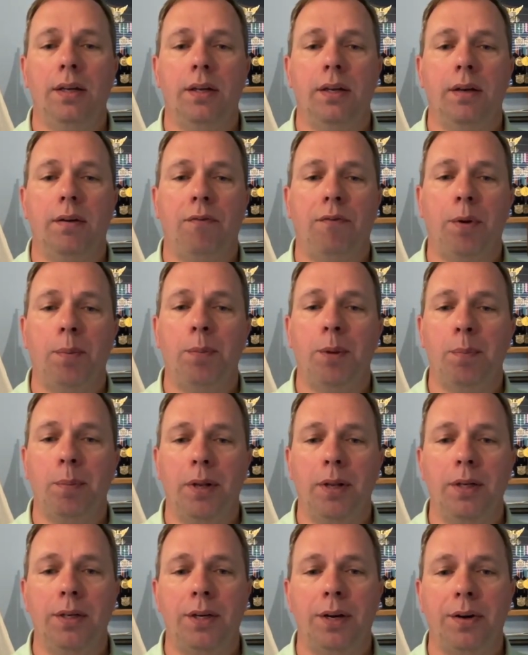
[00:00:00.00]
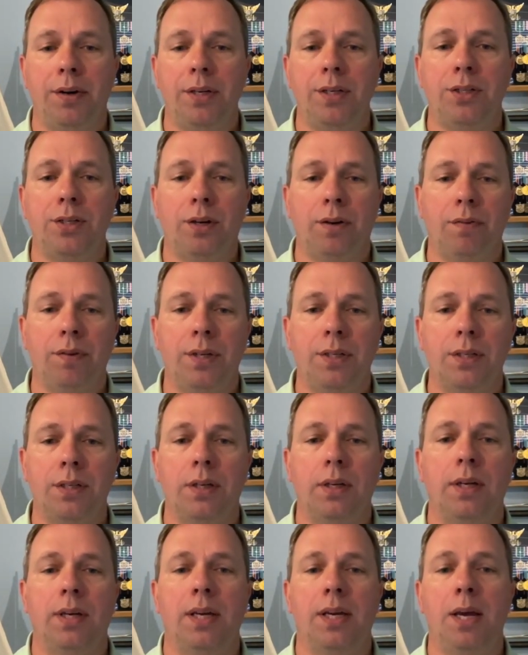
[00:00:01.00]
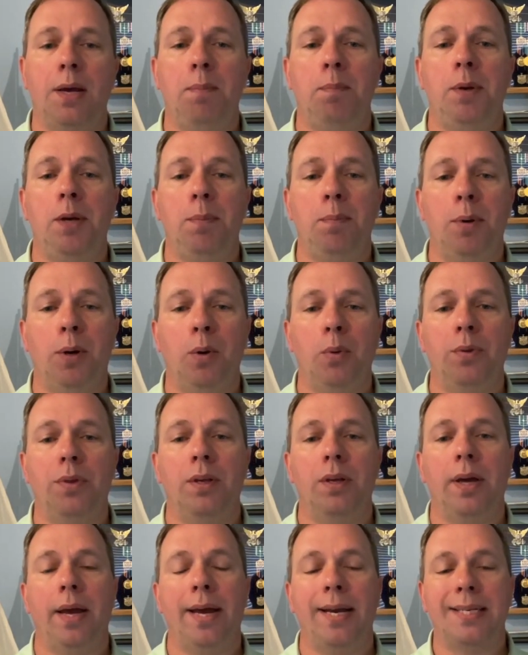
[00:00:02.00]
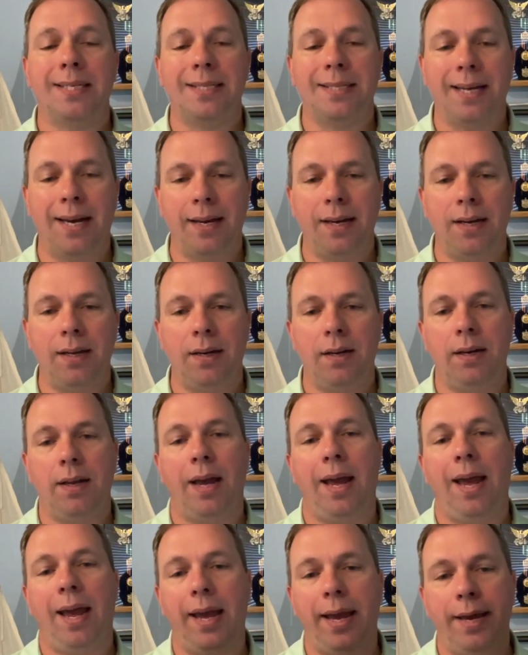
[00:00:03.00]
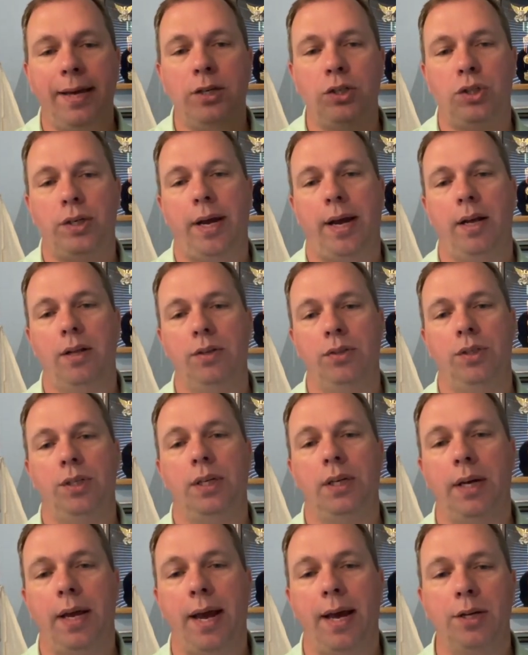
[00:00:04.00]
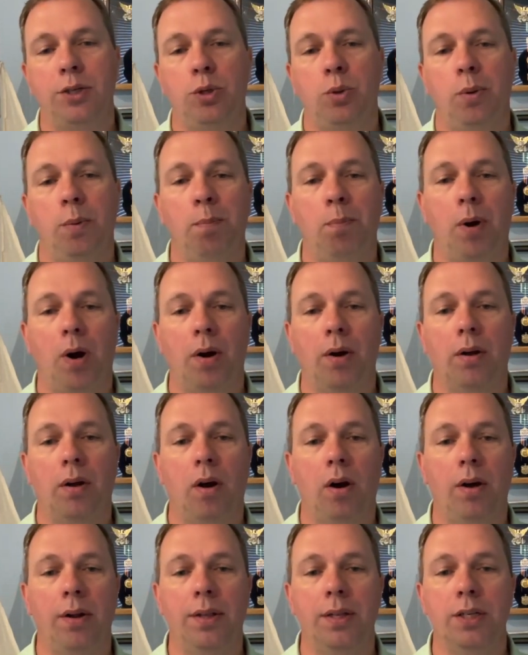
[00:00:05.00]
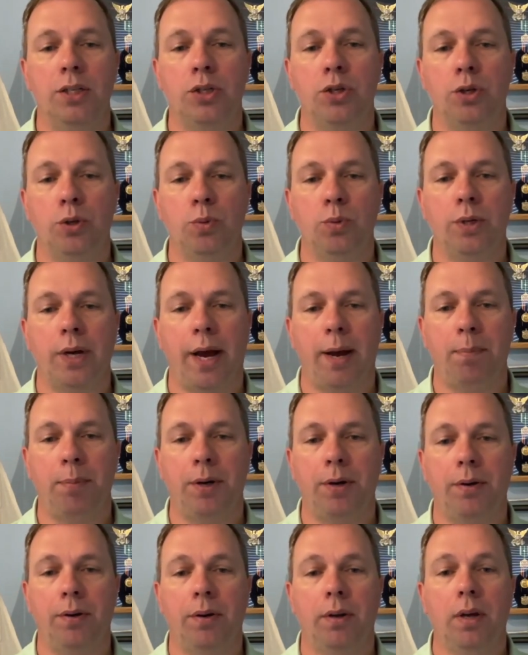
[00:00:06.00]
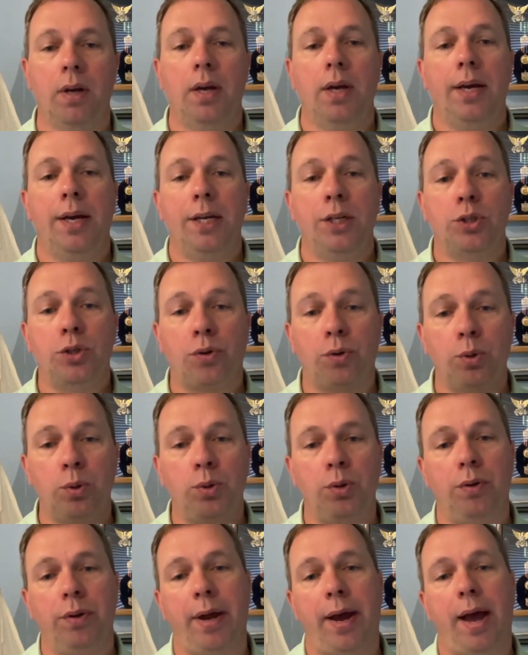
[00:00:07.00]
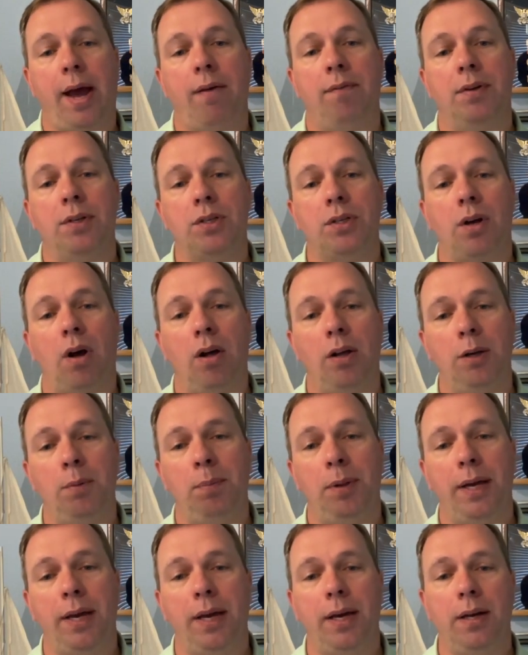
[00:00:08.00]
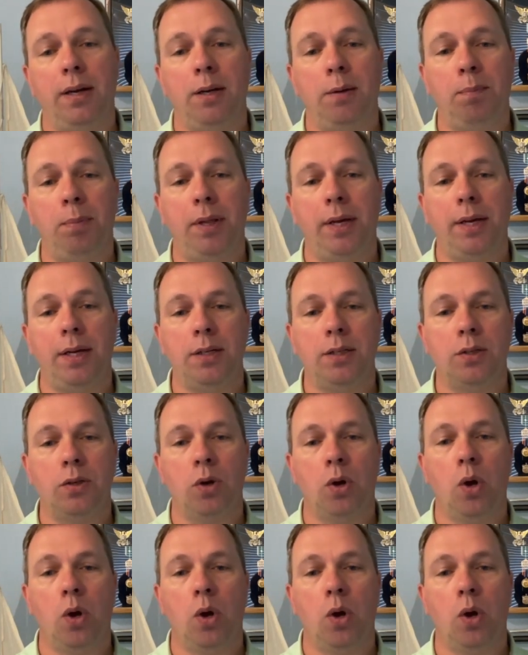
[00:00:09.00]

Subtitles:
from the military service can be both exciting and challenging as you embark on this new chapter. It's crucial to have a solid plan in place.